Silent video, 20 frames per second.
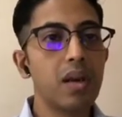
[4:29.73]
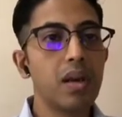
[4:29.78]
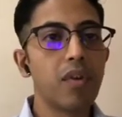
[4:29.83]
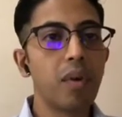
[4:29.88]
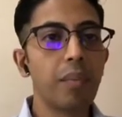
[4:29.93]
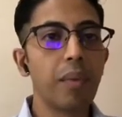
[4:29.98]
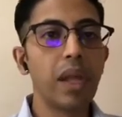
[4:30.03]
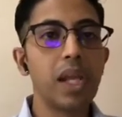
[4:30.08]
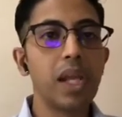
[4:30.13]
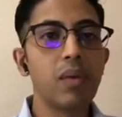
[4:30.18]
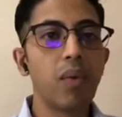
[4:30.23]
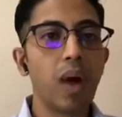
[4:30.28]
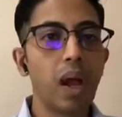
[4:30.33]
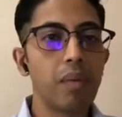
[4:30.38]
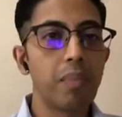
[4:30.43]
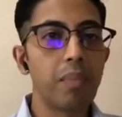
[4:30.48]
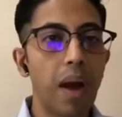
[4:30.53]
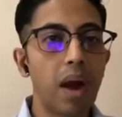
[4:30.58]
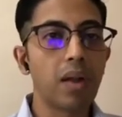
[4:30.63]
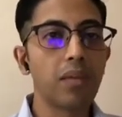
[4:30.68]
from any
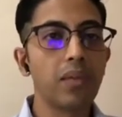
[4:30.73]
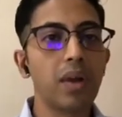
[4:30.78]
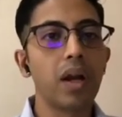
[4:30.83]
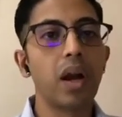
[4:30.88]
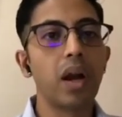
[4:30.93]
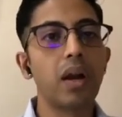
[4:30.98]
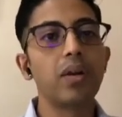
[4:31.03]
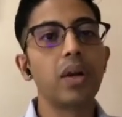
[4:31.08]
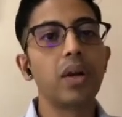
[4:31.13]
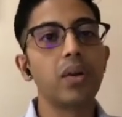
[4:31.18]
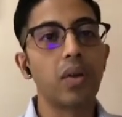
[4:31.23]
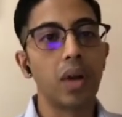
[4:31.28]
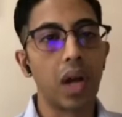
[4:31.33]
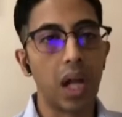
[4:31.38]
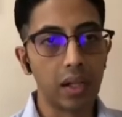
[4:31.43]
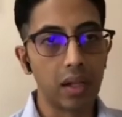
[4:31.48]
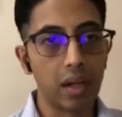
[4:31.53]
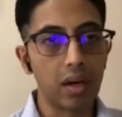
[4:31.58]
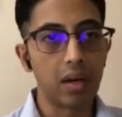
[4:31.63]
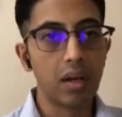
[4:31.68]
one part of the country to
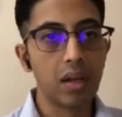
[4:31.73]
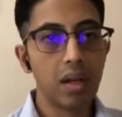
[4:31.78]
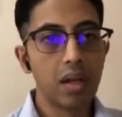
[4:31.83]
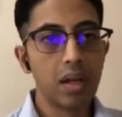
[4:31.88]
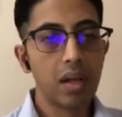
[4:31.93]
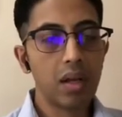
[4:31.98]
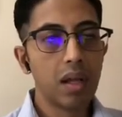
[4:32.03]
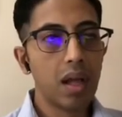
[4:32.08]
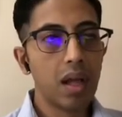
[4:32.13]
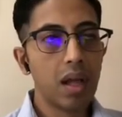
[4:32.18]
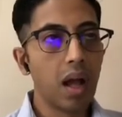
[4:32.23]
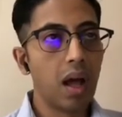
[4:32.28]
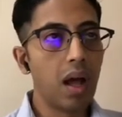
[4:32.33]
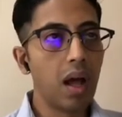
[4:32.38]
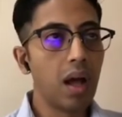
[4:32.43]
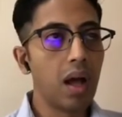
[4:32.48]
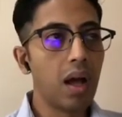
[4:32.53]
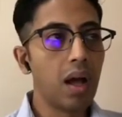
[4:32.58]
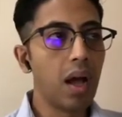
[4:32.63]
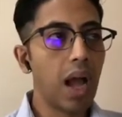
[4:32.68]
another.
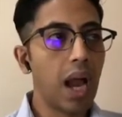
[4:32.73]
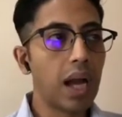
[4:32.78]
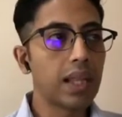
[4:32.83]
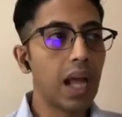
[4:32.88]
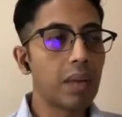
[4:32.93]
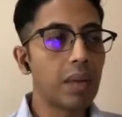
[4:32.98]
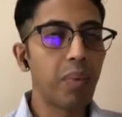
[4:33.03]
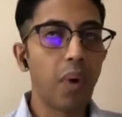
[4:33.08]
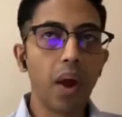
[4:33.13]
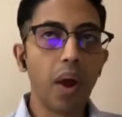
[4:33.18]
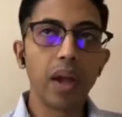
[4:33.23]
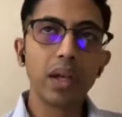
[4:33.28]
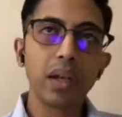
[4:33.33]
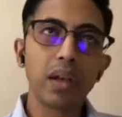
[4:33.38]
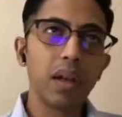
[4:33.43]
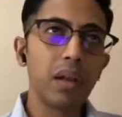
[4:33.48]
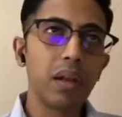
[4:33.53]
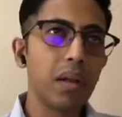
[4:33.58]
At that point,